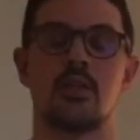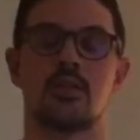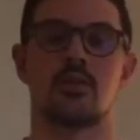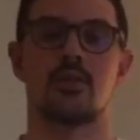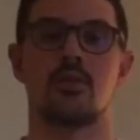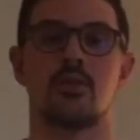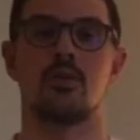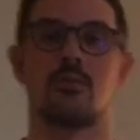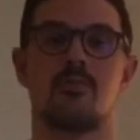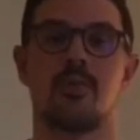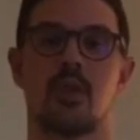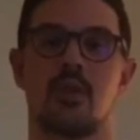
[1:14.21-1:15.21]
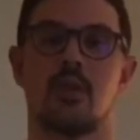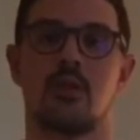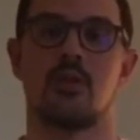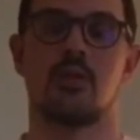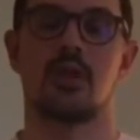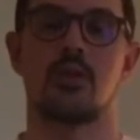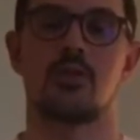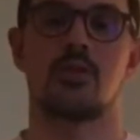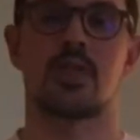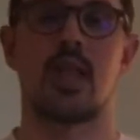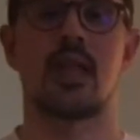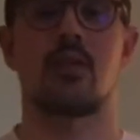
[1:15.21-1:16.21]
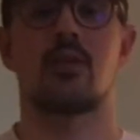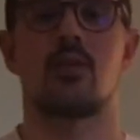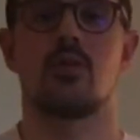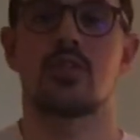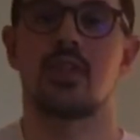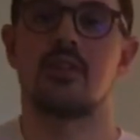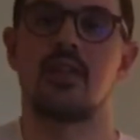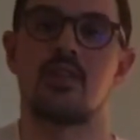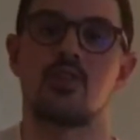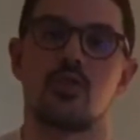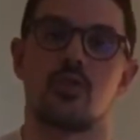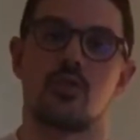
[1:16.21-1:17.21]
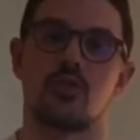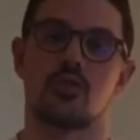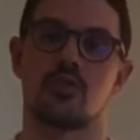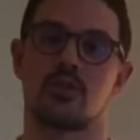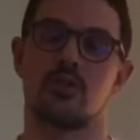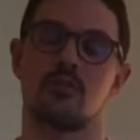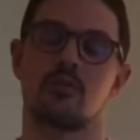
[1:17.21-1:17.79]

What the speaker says: So you can do sliders and tensioners,